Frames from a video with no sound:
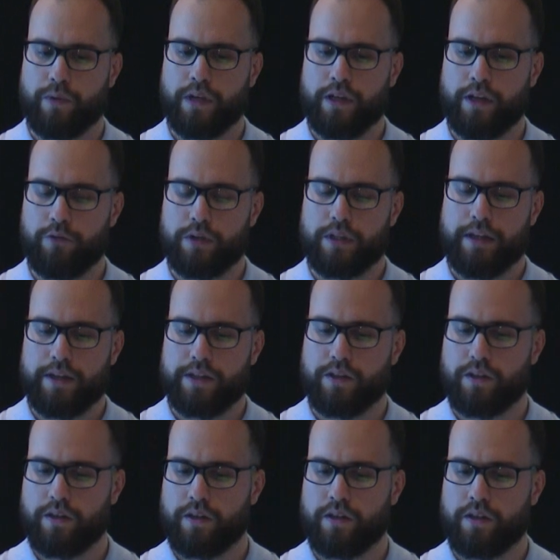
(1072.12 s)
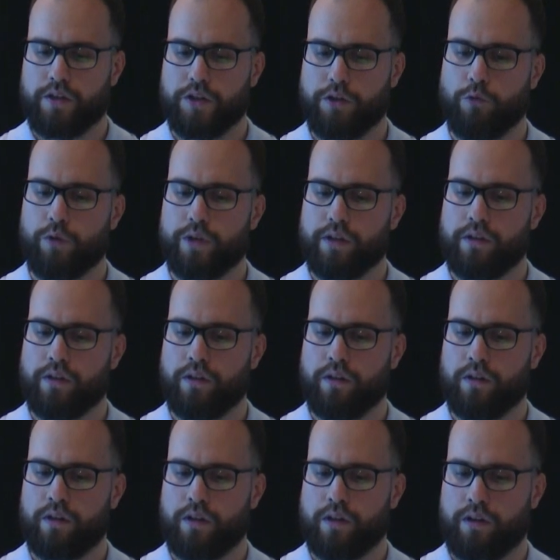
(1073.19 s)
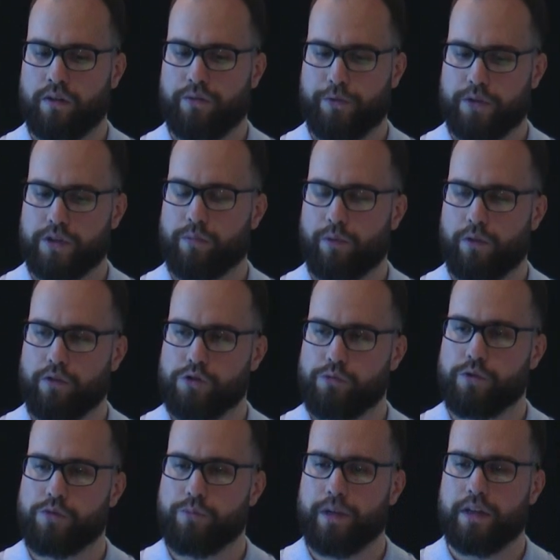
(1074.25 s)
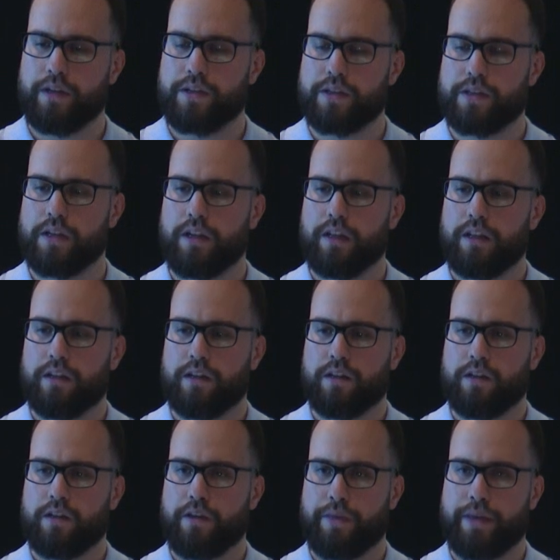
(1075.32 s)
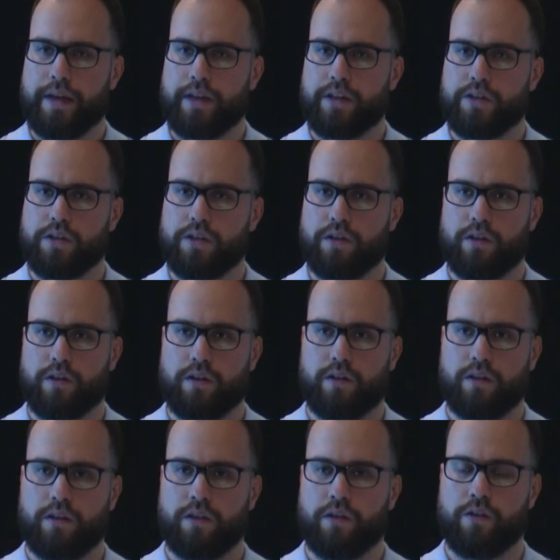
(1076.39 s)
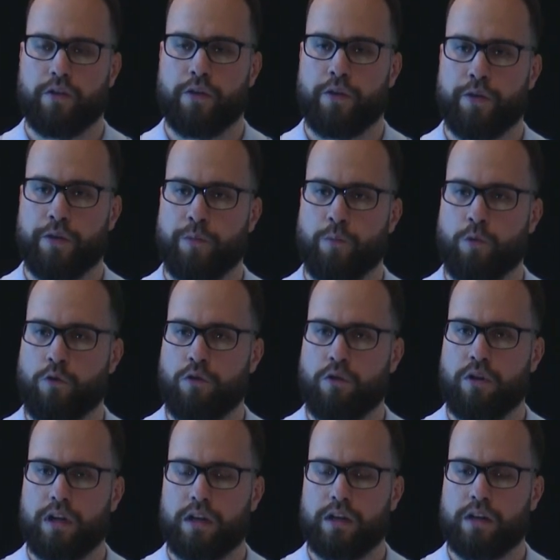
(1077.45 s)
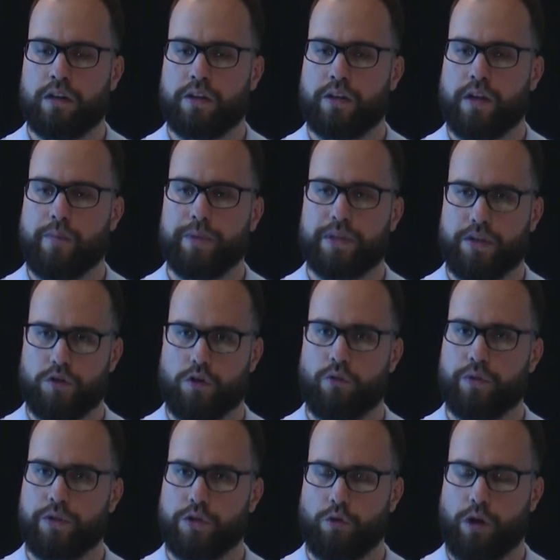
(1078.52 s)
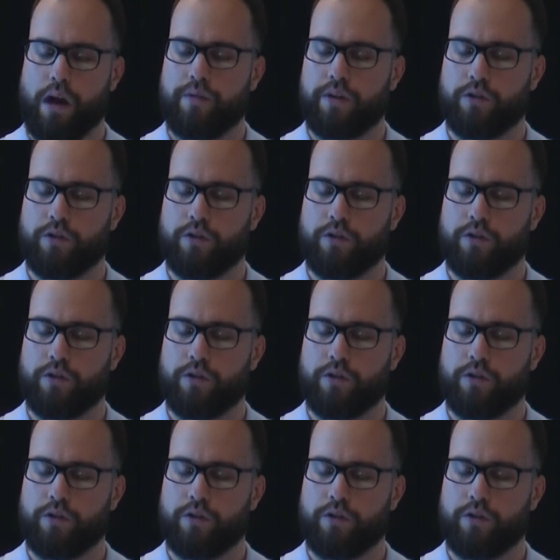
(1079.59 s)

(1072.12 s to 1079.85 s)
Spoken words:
utilizing a security first approach, which means that the more MPC solvers you have in your